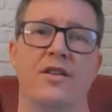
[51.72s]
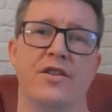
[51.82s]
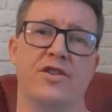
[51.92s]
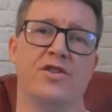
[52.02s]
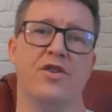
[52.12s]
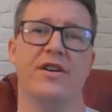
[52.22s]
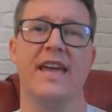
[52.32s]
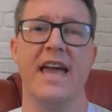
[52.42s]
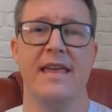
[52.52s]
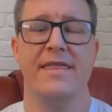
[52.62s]
The sort of
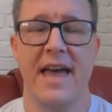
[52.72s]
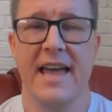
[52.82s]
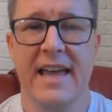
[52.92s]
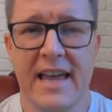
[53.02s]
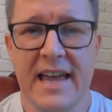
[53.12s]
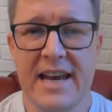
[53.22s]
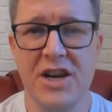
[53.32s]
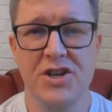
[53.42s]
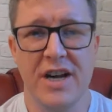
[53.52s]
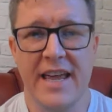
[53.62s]
key thing
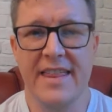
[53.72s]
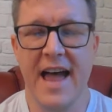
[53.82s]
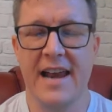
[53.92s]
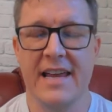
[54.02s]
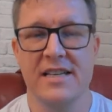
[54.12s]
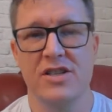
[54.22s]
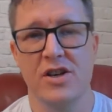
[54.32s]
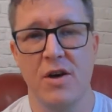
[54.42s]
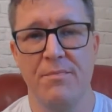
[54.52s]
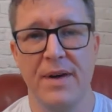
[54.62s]
initially then is to
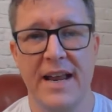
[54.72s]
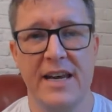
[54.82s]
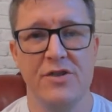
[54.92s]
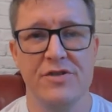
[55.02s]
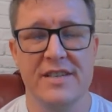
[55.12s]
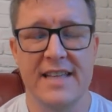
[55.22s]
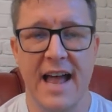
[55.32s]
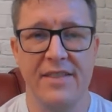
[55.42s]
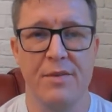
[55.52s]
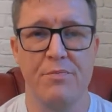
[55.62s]
completely
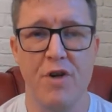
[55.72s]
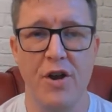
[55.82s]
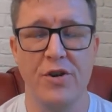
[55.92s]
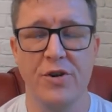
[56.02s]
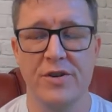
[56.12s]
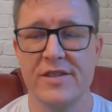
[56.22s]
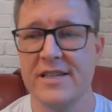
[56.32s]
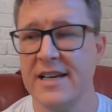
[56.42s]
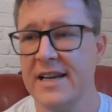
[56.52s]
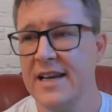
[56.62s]
understand the
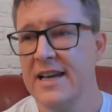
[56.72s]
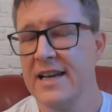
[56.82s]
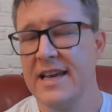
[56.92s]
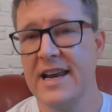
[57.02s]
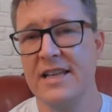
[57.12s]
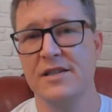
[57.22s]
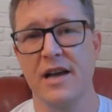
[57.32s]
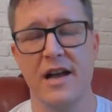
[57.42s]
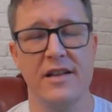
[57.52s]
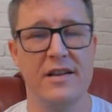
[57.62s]
product. You need
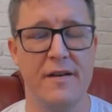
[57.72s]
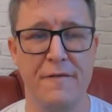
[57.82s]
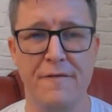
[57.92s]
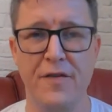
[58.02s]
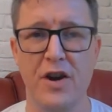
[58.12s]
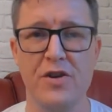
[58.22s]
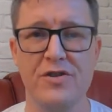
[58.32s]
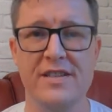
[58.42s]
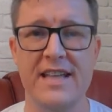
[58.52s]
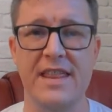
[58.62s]
to fully
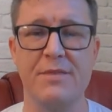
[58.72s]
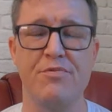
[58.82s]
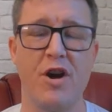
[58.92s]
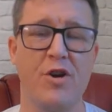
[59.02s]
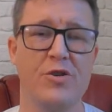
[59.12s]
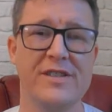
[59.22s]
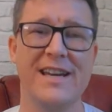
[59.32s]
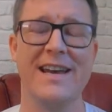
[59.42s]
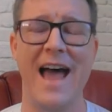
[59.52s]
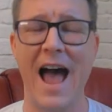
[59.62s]
understand the product
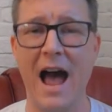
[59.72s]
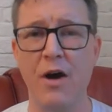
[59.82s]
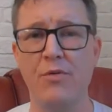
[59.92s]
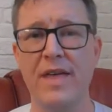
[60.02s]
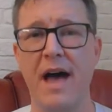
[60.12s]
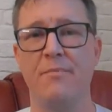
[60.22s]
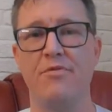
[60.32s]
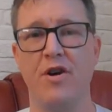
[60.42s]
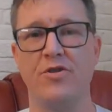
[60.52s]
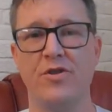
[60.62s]
and how that
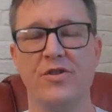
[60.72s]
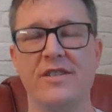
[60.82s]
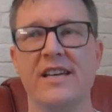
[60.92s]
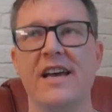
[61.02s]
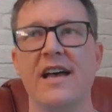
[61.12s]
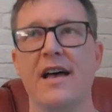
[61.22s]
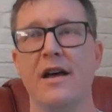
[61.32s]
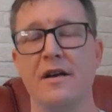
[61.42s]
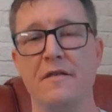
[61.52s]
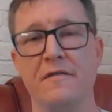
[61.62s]
product
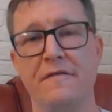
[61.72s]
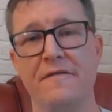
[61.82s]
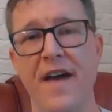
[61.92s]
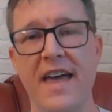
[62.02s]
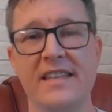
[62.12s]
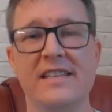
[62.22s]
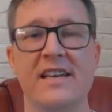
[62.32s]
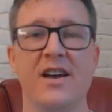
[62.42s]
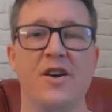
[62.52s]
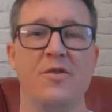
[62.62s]
can
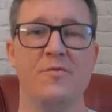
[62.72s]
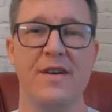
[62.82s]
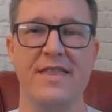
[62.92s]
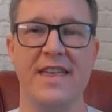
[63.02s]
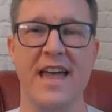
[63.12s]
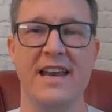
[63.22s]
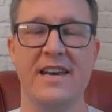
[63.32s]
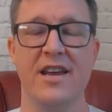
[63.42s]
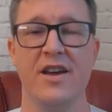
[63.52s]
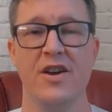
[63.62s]
fit
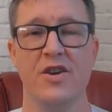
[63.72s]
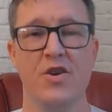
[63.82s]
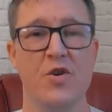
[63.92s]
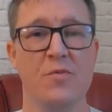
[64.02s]
within your